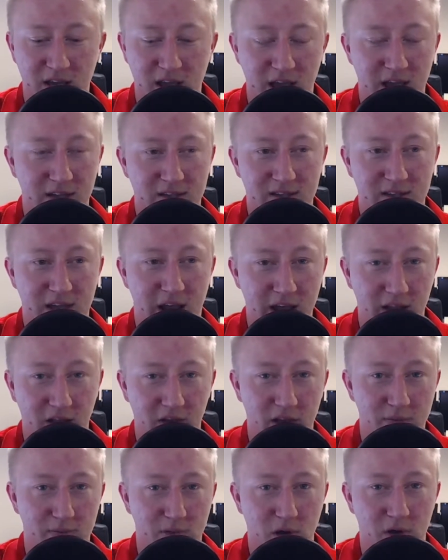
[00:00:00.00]
and
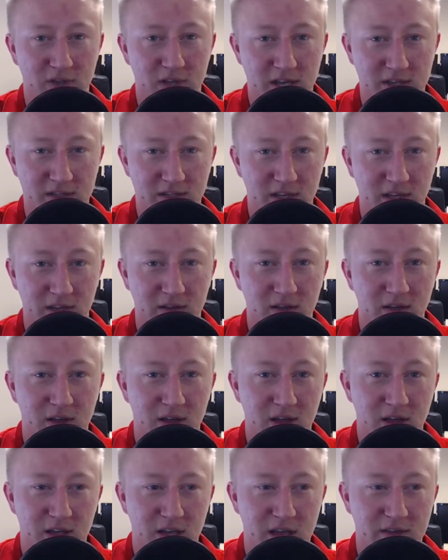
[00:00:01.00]
silently protesting
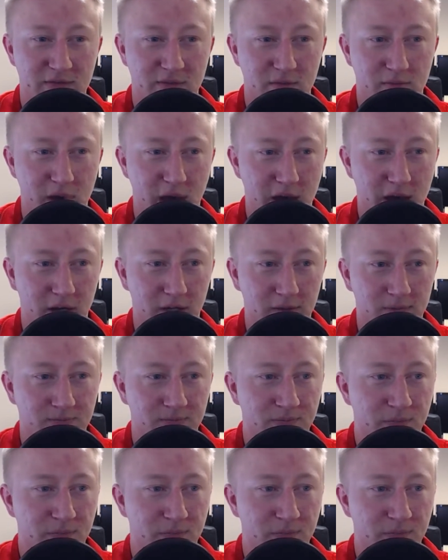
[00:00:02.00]
even better.